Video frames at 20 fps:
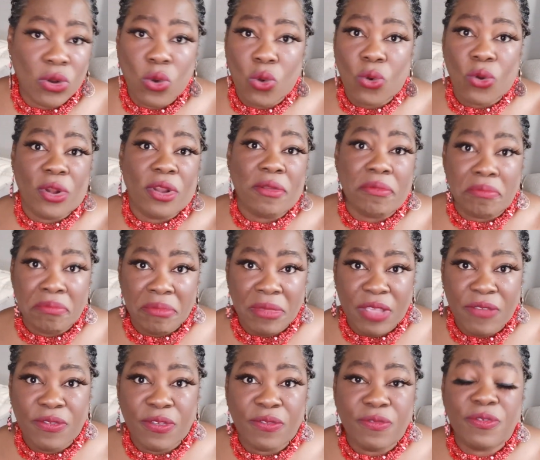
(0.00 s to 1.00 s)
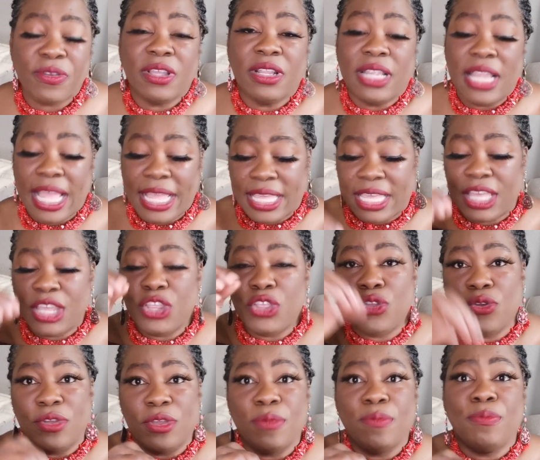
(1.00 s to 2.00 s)
or if you feel like it,
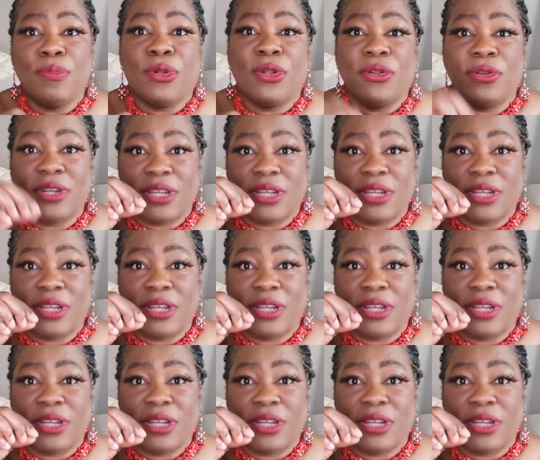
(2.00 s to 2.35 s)
you can burn